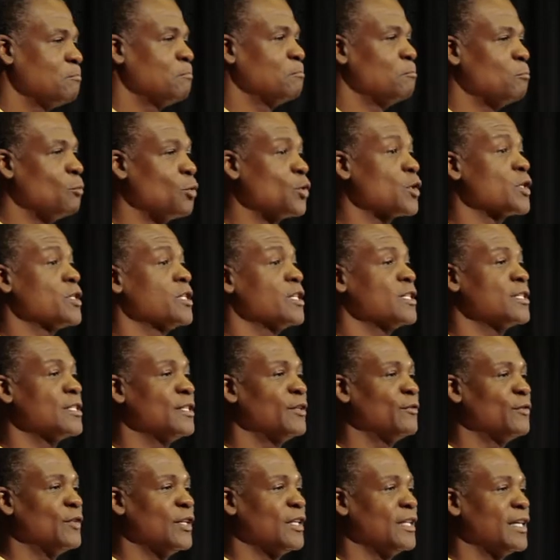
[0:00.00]
more
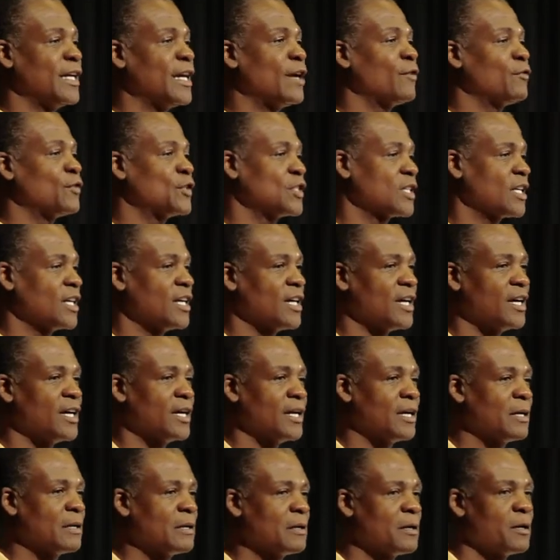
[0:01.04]
sensitive than the average
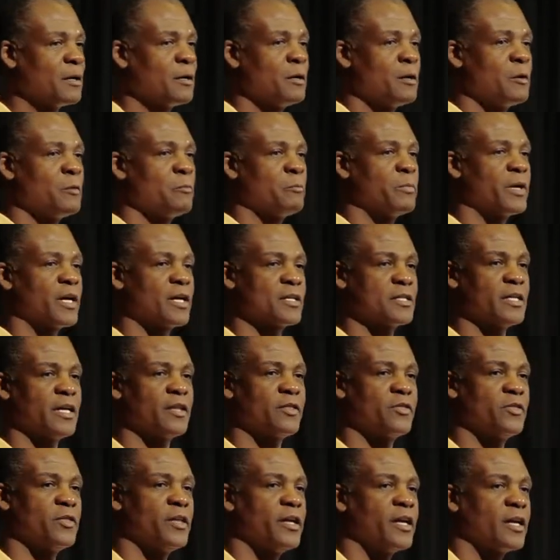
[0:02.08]
guy because I
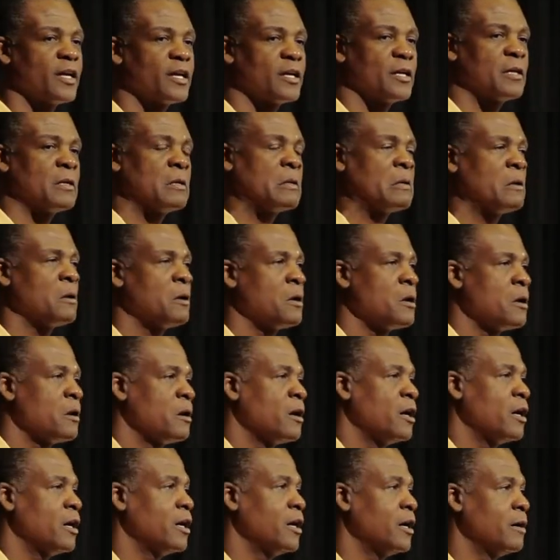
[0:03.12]
think,
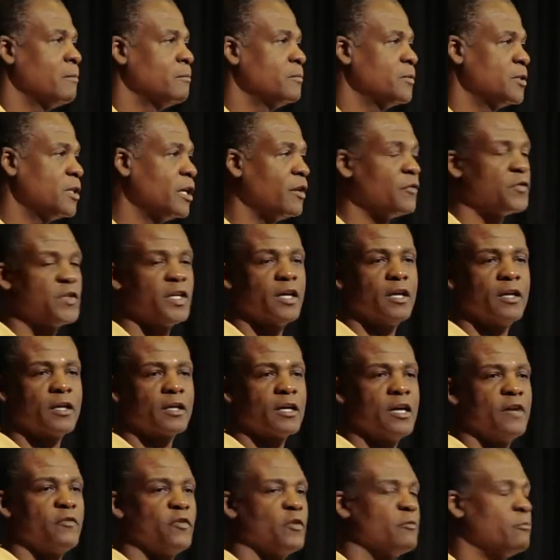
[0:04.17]
um,
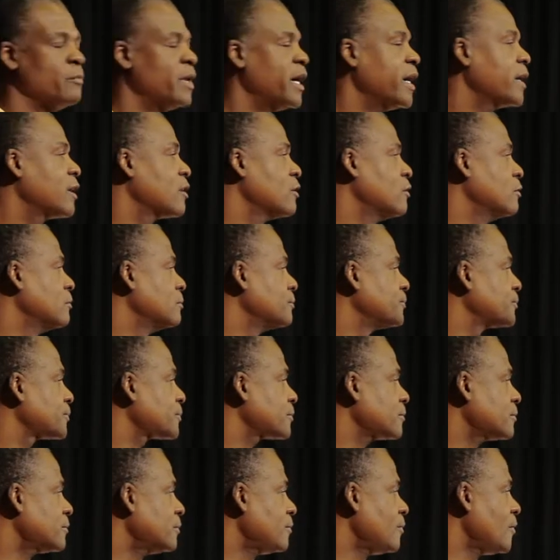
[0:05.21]
dovetailing off of
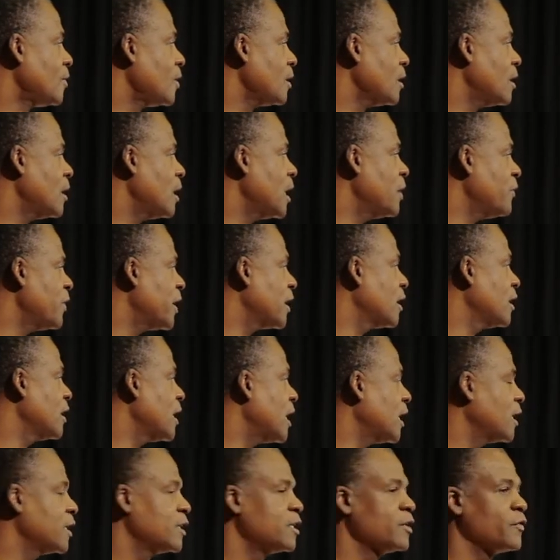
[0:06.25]
Michael, I've had a
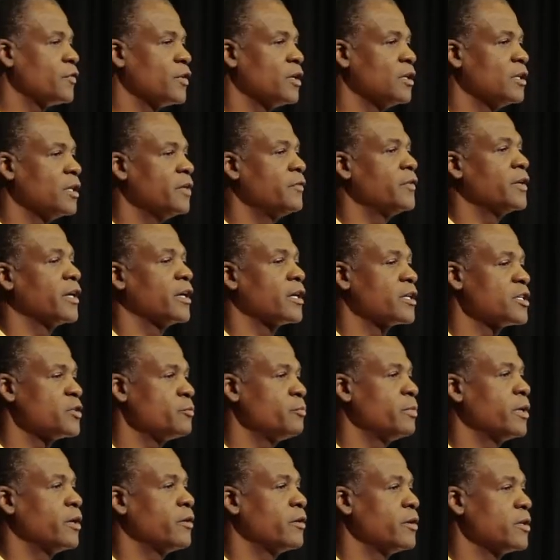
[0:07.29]
lot of different living
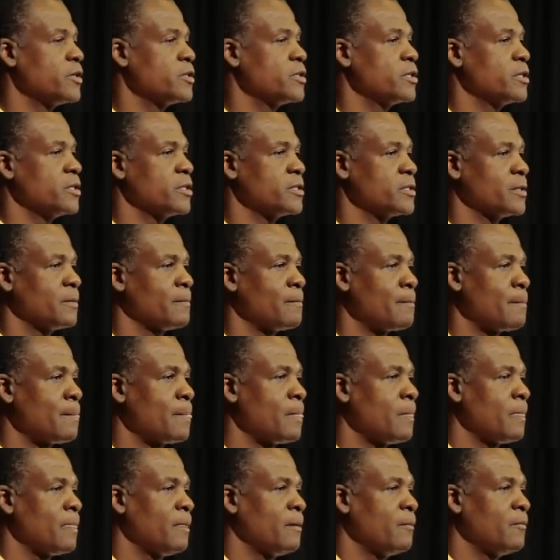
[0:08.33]
experiences
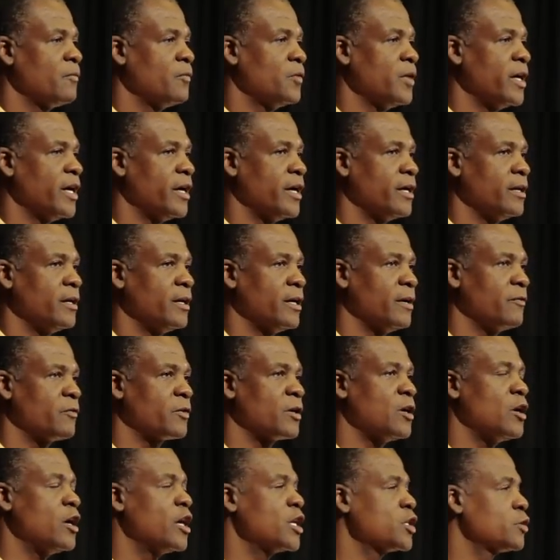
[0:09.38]
that have
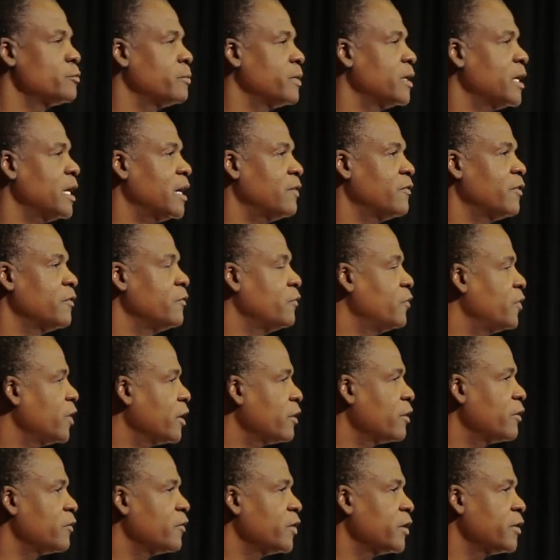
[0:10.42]
caused me to have a
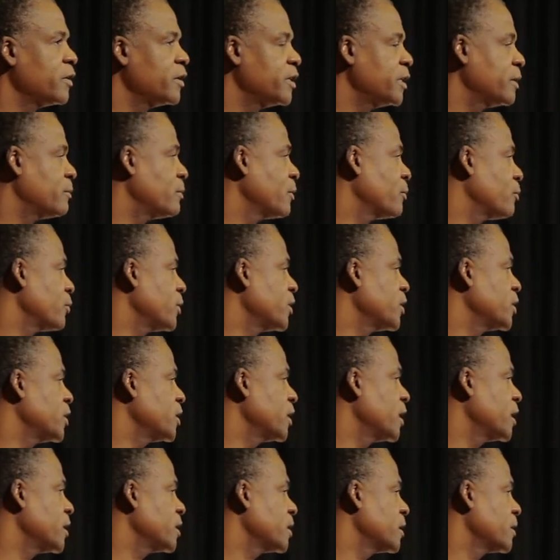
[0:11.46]
very, very deep
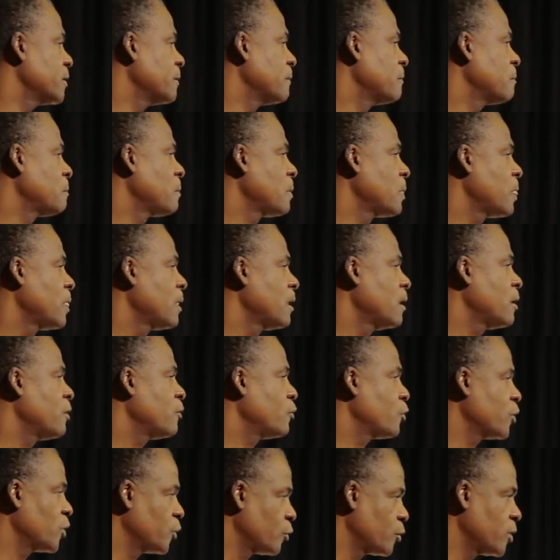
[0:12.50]
appreciation
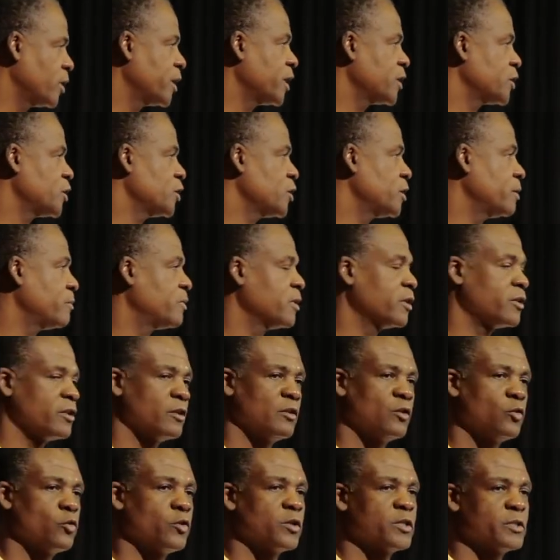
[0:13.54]
for the relationship that the
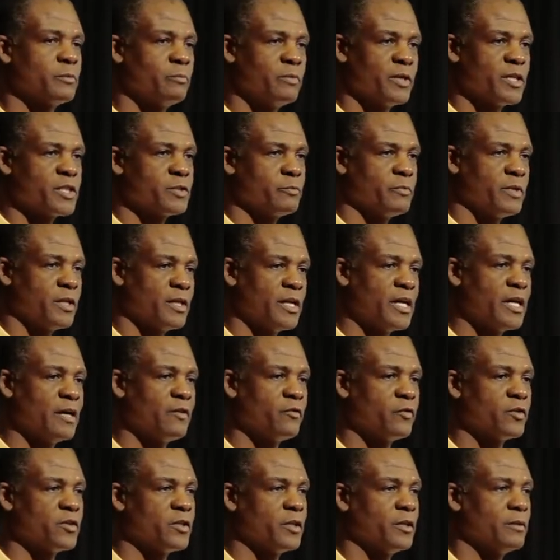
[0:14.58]
Lord has blessed me to
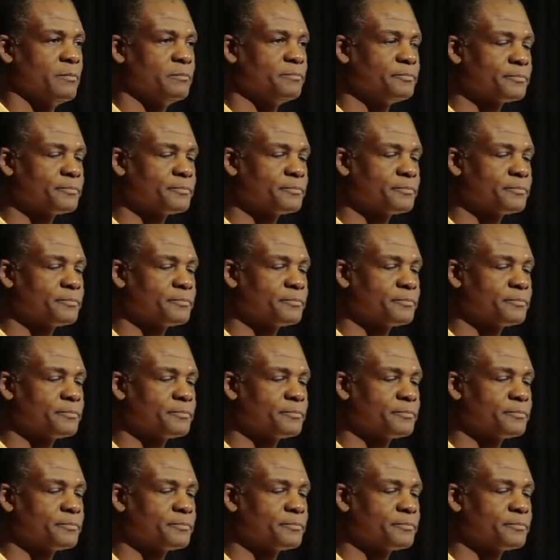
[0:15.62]
have with Him.